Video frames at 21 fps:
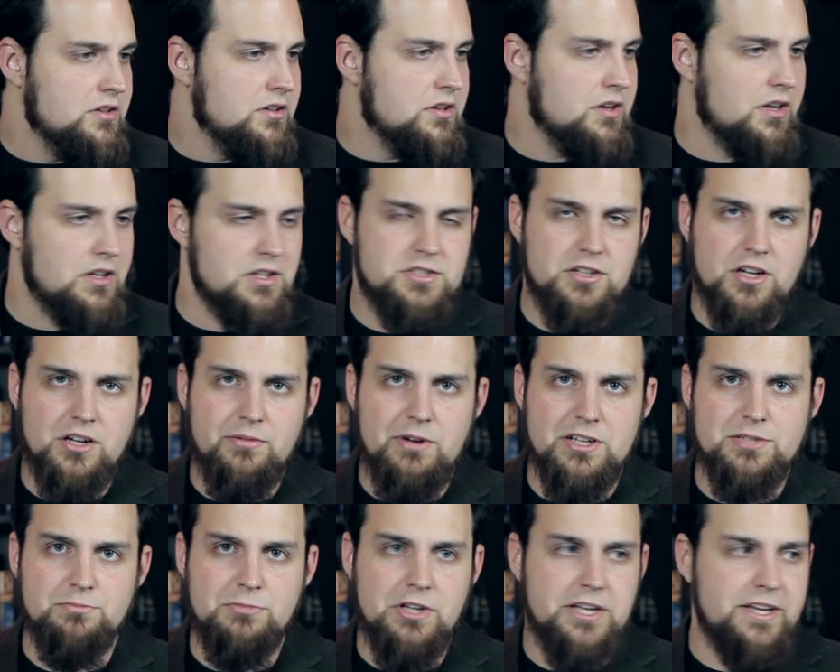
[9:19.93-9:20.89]
All right, let's talk
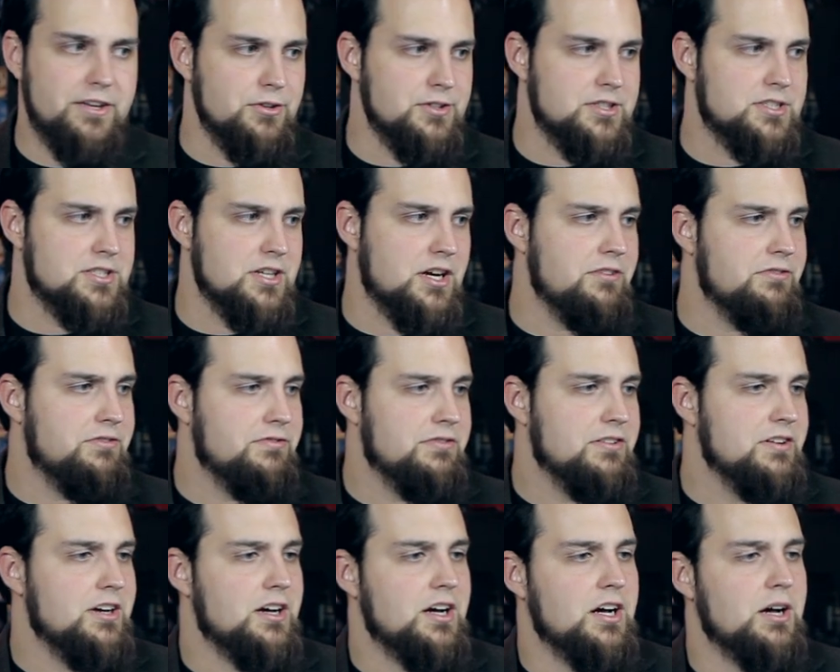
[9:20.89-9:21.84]
about some legal
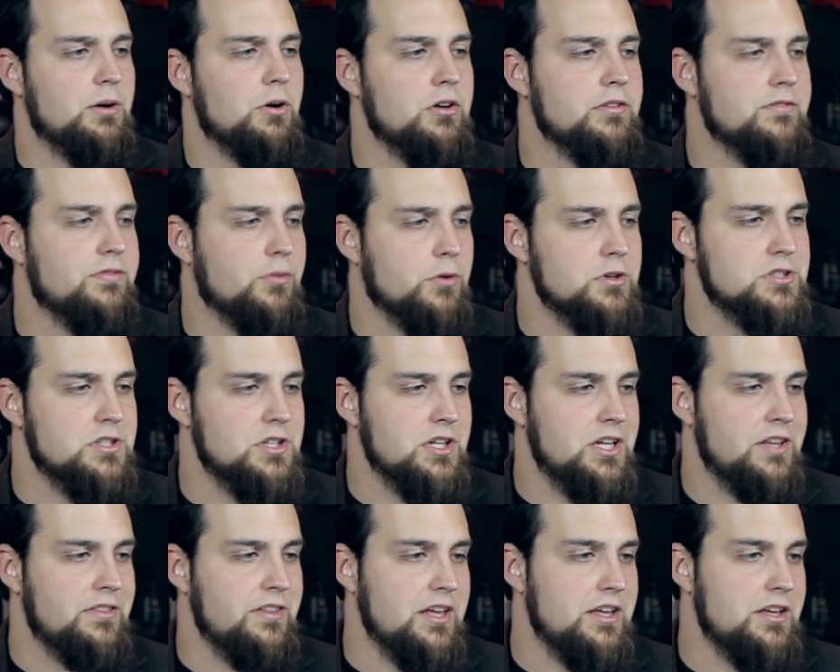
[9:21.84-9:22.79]
stuff. Uh,
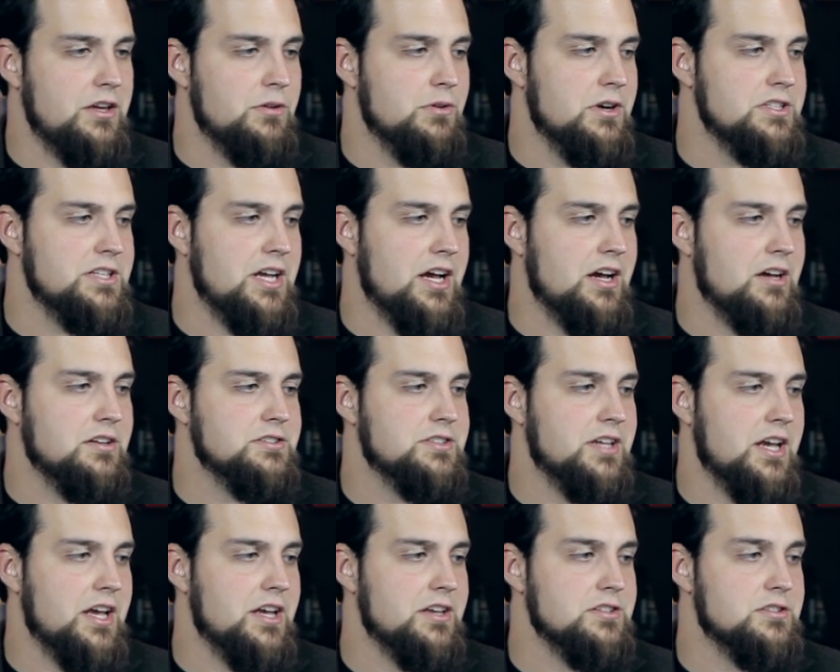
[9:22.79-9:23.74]
unfortunately, the U.S. House
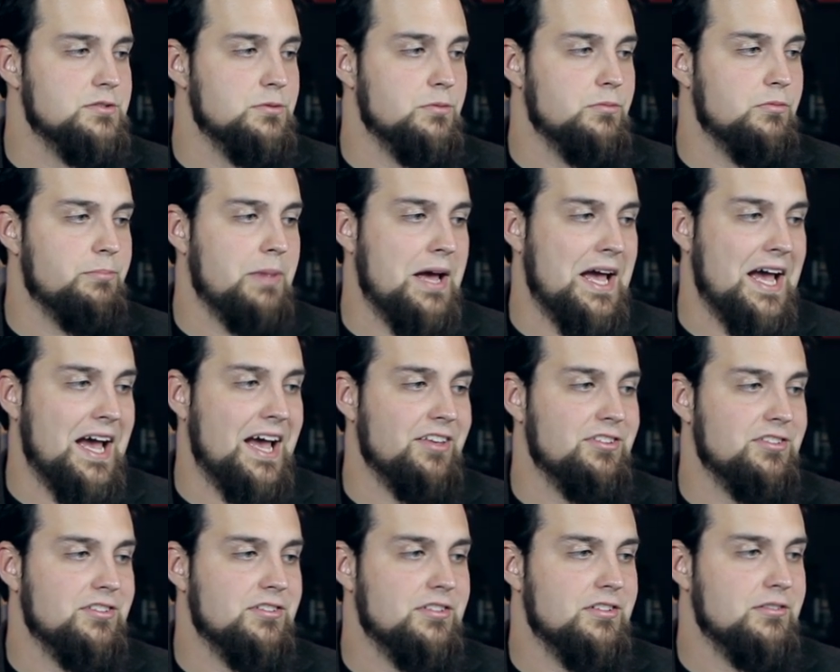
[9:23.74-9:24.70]
has
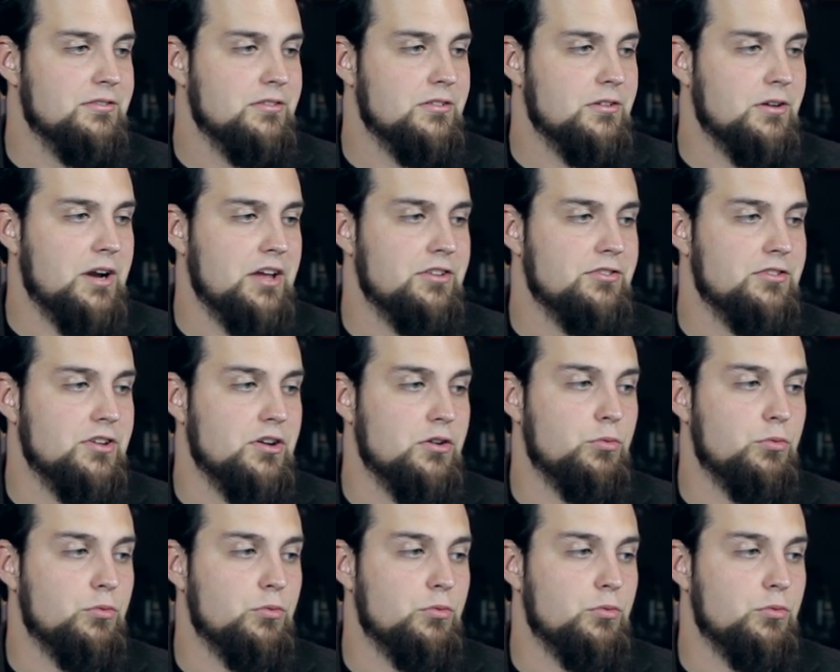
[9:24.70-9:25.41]
passed or has uh,